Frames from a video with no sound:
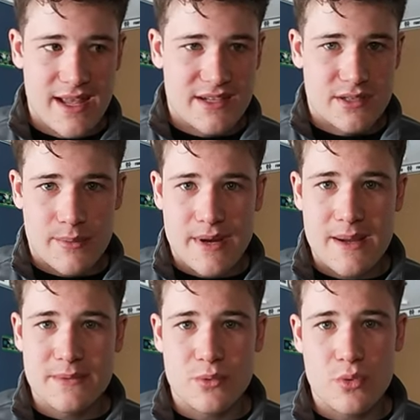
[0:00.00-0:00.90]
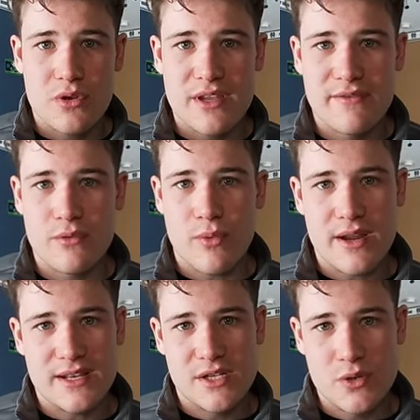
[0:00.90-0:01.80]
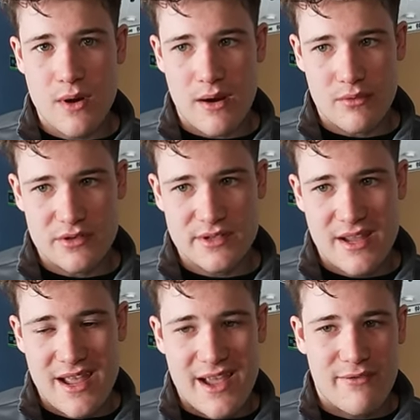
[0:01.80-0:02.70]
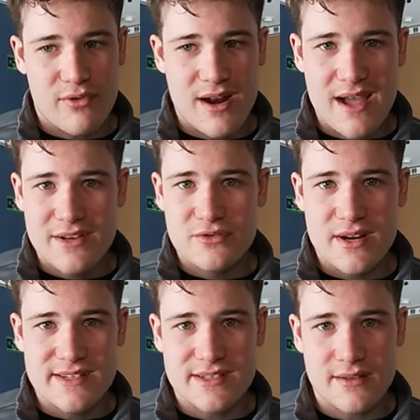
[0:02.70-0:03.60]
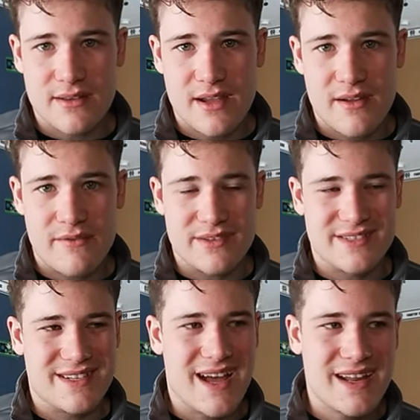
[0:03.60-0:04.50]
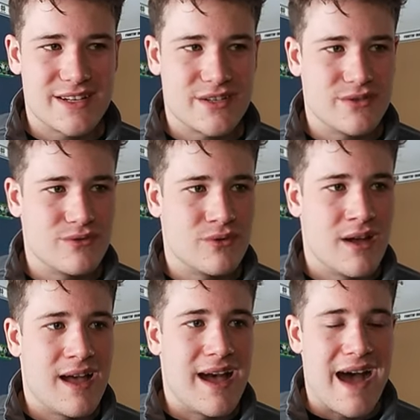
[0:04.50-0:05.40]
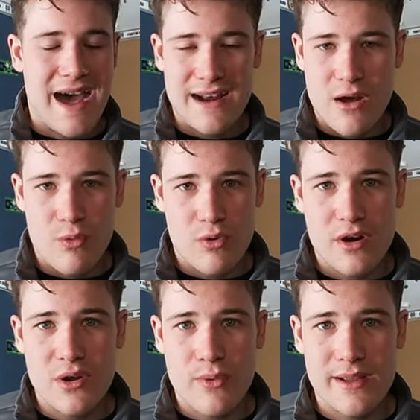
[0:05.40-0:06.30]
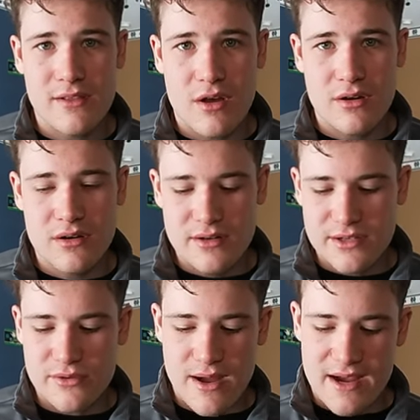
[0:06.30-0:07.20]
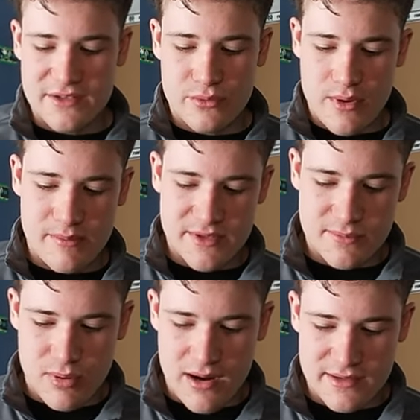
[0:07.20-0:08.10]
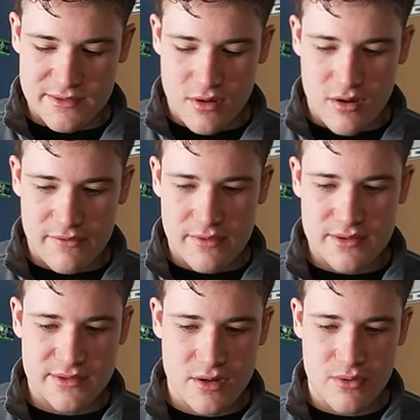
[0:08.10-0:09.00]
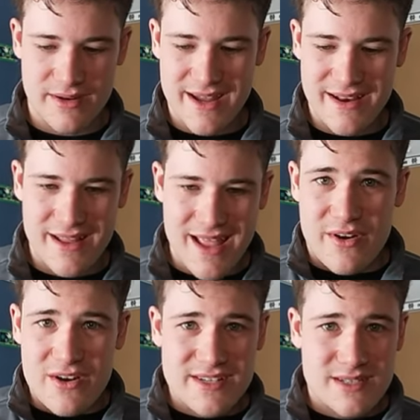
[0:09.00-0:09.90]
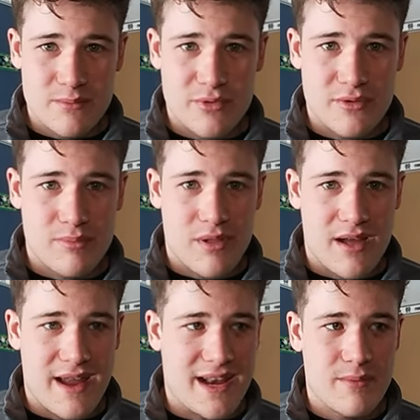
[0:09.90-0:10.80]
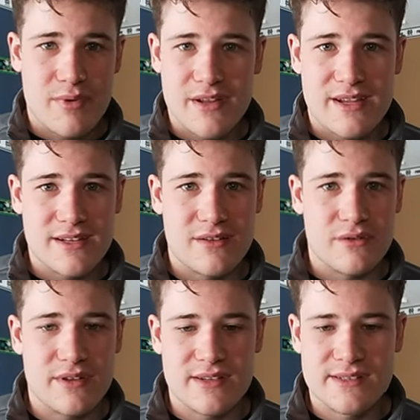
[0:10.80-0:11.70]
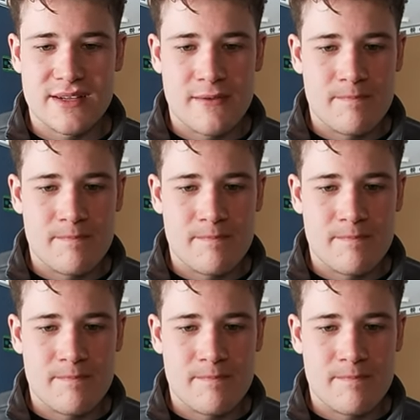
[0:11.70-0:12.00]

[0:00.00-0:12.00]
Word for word: Sometimes we'll even wait 2 hours if we're not in direct sunlight, if it's not too hot out. We're gonna wait longer to actually wipe these products off. So again, very simple to apply, anybody can do these.